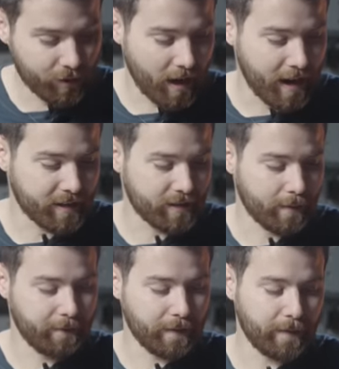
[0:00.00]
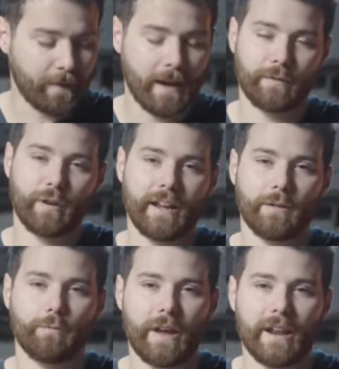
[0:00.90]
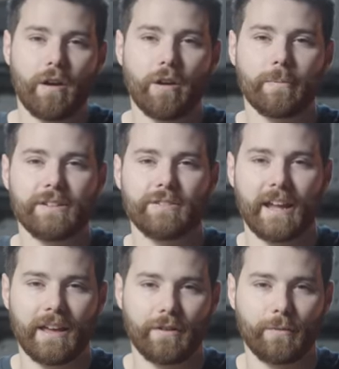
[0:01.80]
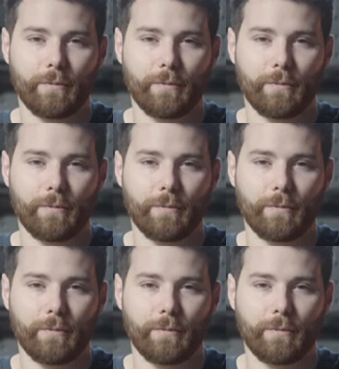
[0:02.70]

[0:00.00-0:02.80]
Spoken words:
tried some 55 grain Red Army Standard,